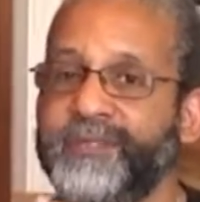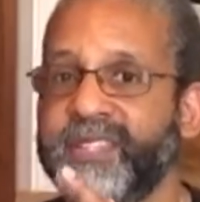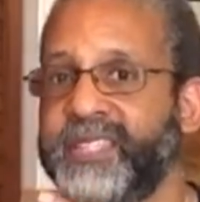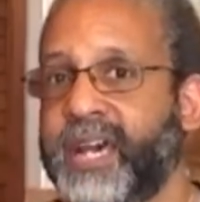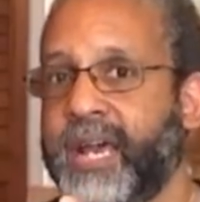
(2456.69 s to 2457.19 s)

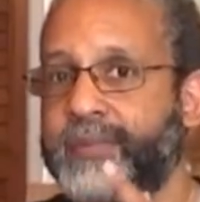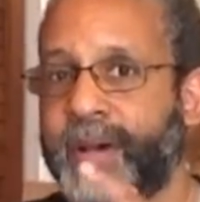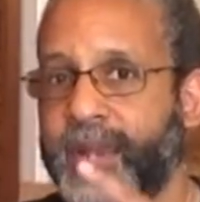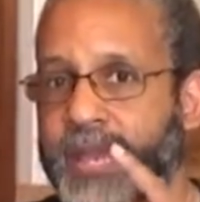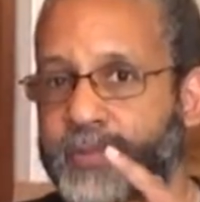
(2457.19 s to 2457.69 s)
it's not
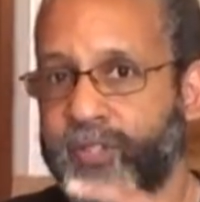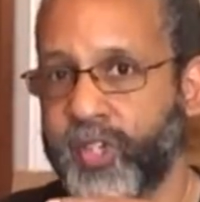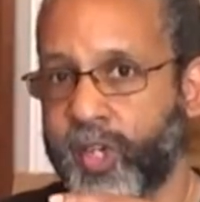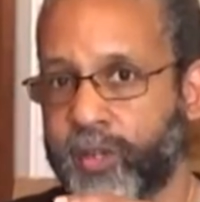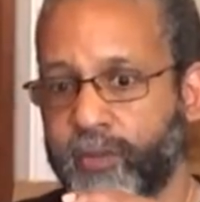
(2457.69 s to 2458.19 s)
about a
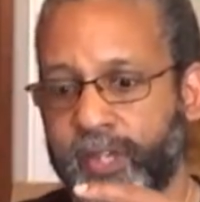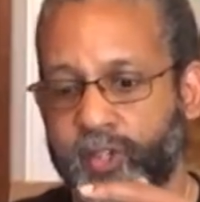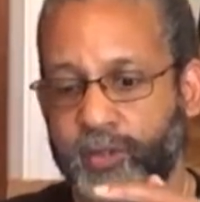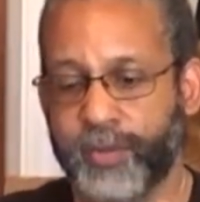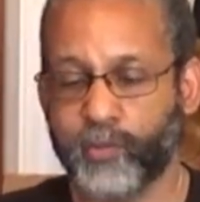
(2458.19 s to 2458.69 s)
particular
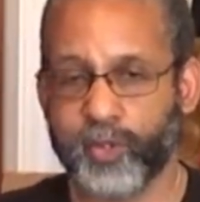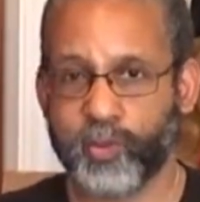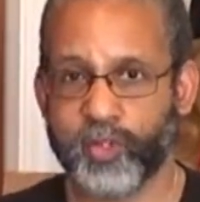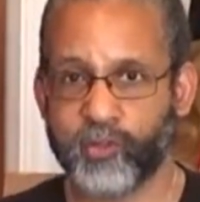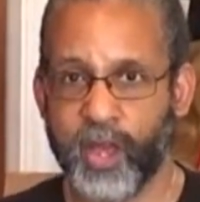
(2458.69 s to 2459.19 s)
relationship in which
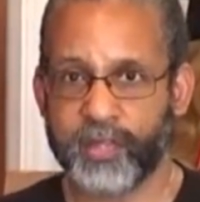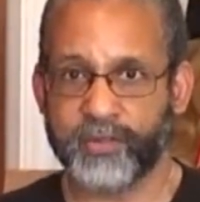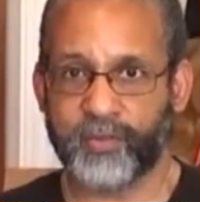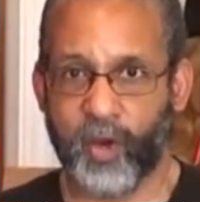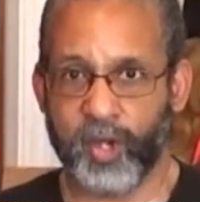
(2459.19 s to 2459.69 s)
we're trying to
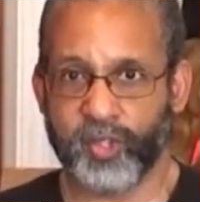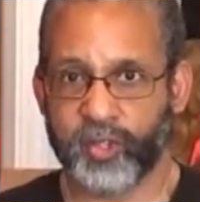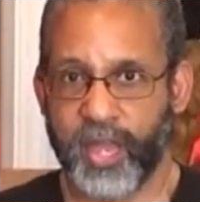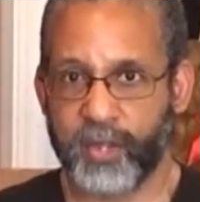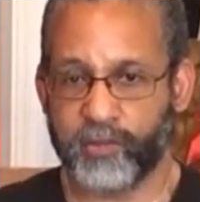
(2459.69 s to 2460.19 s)
foster
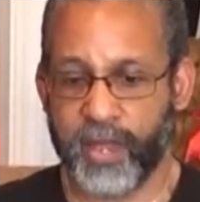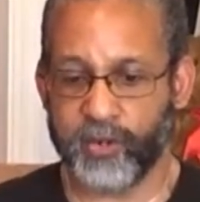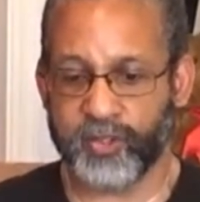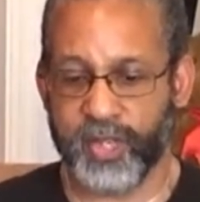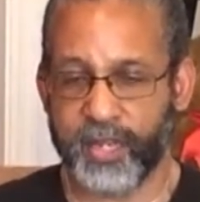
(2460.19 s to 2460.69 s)
a greater
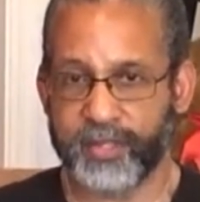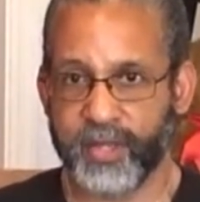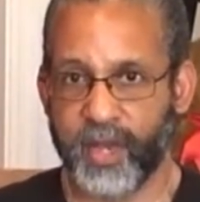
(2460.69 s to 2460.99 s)
sense